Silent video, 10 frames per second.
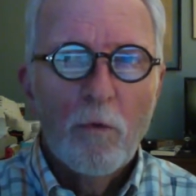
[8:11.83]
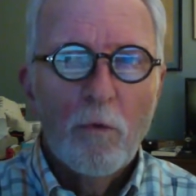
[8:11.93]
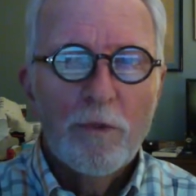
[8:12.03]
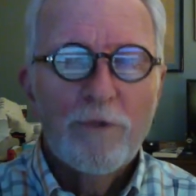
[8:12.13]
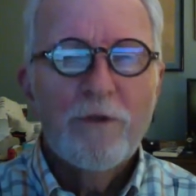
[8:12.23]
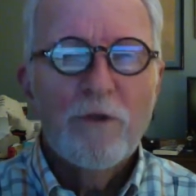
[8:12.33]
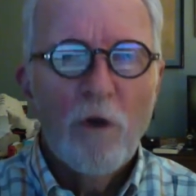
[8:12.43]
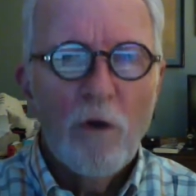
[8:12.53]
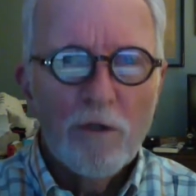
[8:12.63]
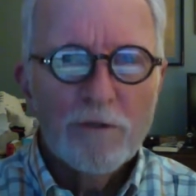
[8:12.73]
what are the
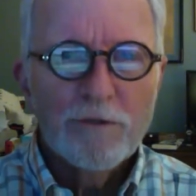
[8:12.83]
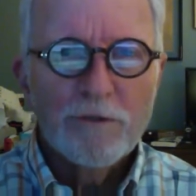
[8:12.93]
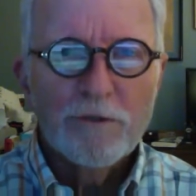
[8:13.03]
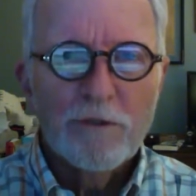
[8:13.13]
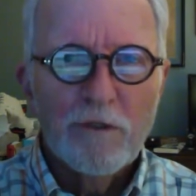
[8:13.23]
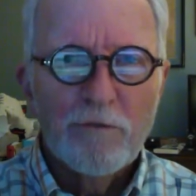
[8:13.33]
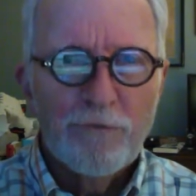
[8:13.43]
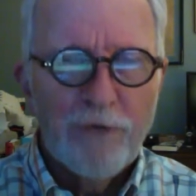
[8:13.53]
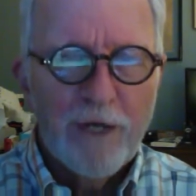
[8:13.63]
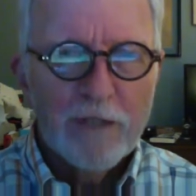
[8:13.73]
causes of
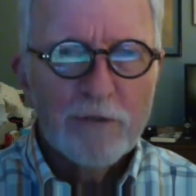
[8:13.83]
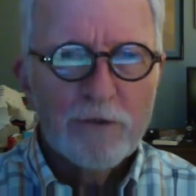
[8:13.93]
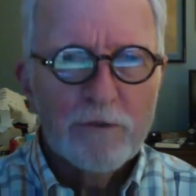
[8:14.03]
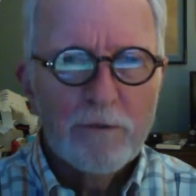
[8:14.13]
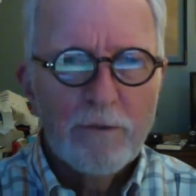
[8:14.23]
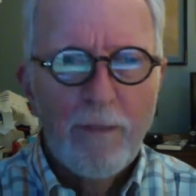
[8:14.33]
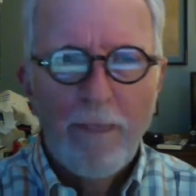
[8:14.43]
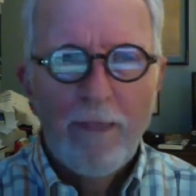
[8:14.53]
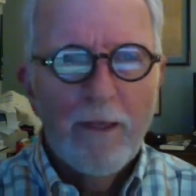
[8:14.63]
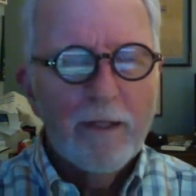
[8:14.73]
faction?
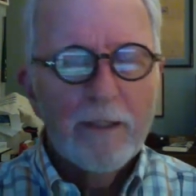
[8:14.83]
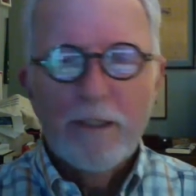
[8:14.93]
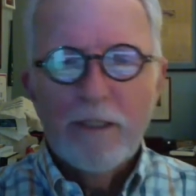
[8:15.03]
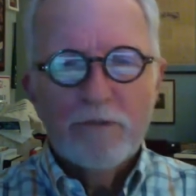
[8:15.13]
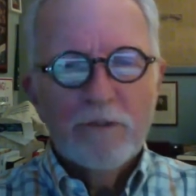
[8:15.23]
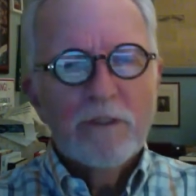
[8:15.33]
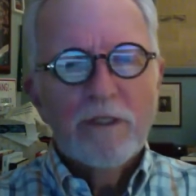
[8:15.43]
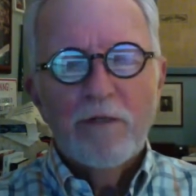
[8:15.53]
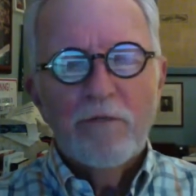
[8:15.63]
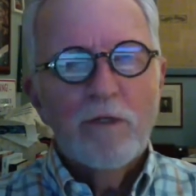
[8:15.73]
And again, he's going
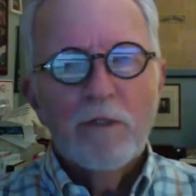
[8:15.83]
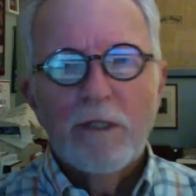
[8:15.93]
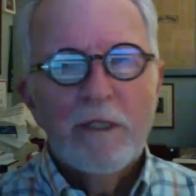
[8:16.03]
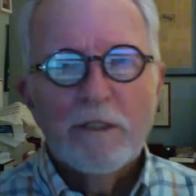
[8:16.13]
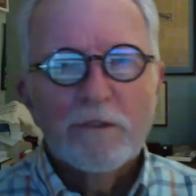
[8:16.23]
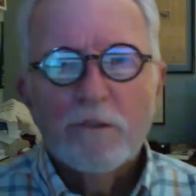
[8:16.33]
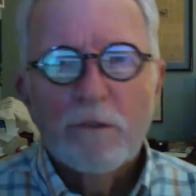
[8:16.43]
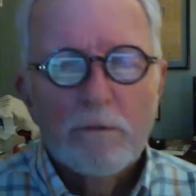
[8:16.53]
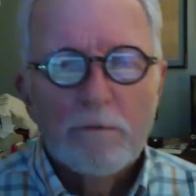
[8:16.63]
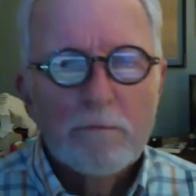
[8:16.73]
to give you a
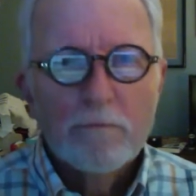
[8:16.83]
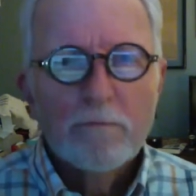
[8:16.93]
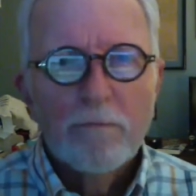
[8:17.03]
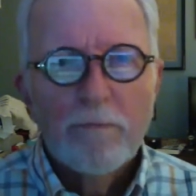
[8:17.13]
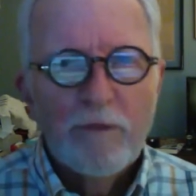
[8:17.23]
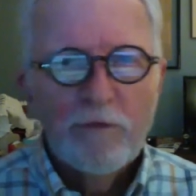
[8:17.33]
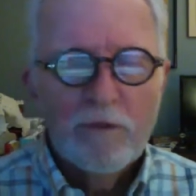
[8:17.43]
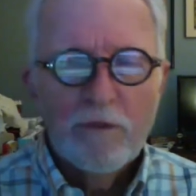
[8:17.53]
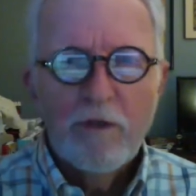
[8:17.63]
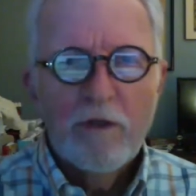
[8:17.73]
list. He's
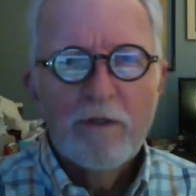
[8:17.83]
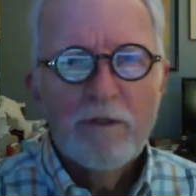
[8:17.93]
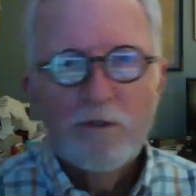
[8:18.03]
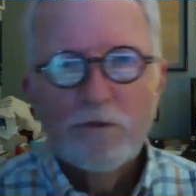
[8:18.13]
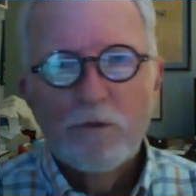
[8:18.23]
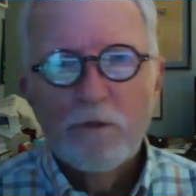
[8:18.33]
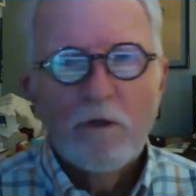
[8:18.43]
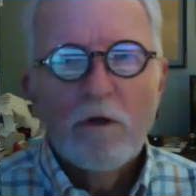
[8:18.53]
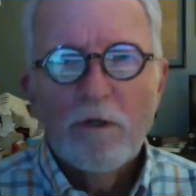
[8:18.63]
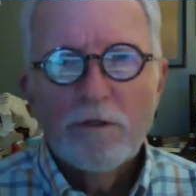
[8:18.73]
going to tell you these are the
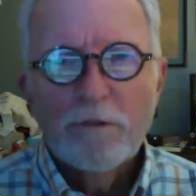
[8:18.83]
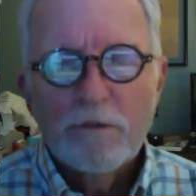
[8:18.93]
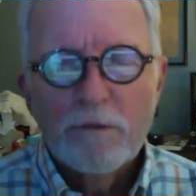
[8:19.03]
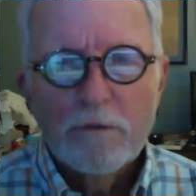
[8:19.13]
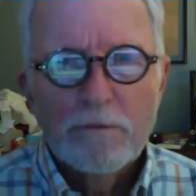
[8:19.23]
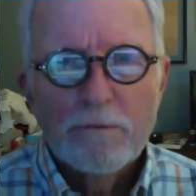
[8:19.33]
causes.